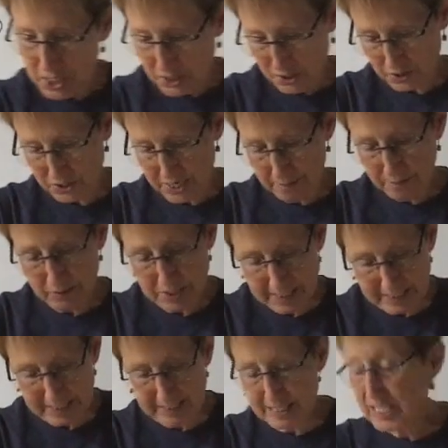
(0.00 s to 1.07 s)
So chapter
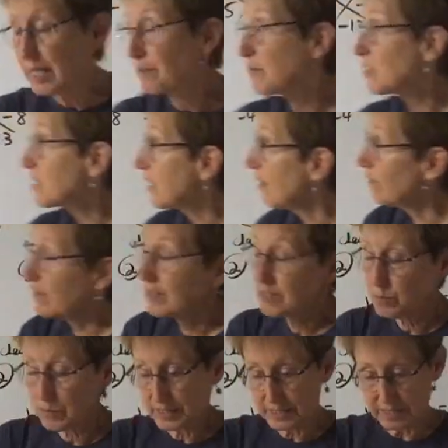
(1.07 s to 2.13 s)
6 and chapter 7
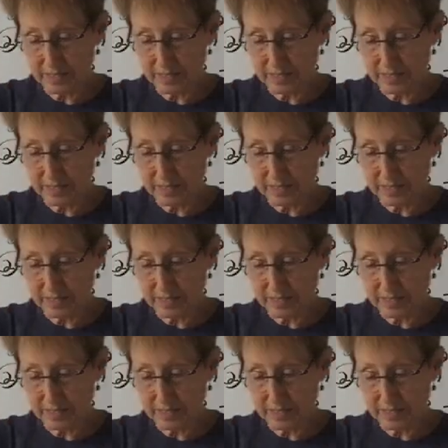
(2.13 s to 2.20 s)
is what